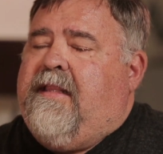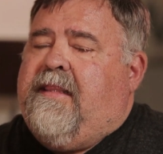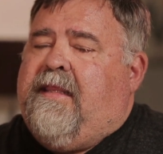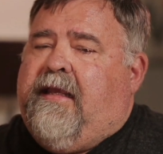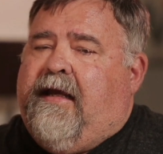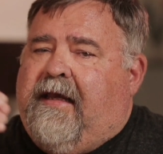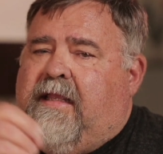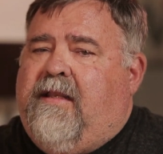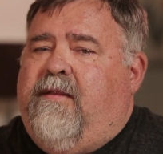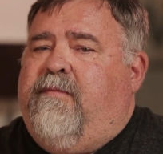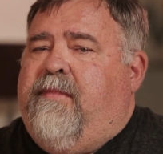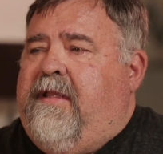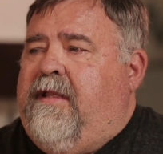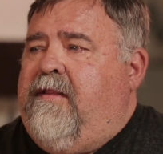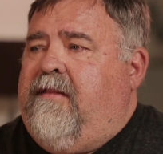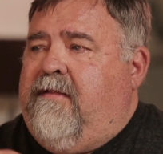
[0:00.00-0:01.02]
the
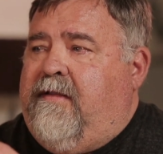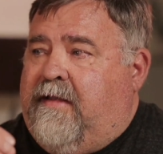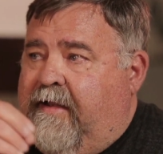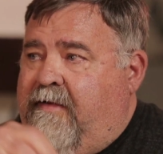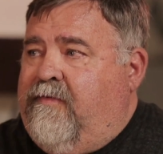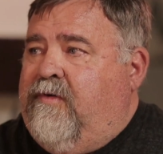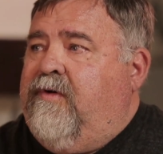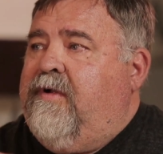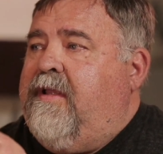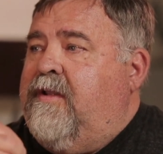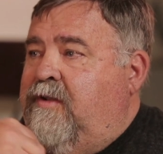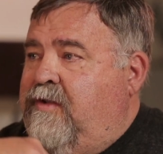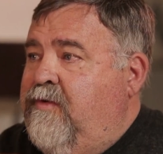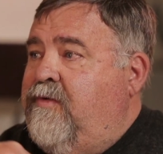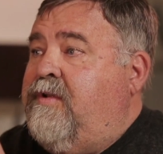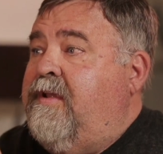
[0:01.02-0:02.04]
enemy, the devil, can do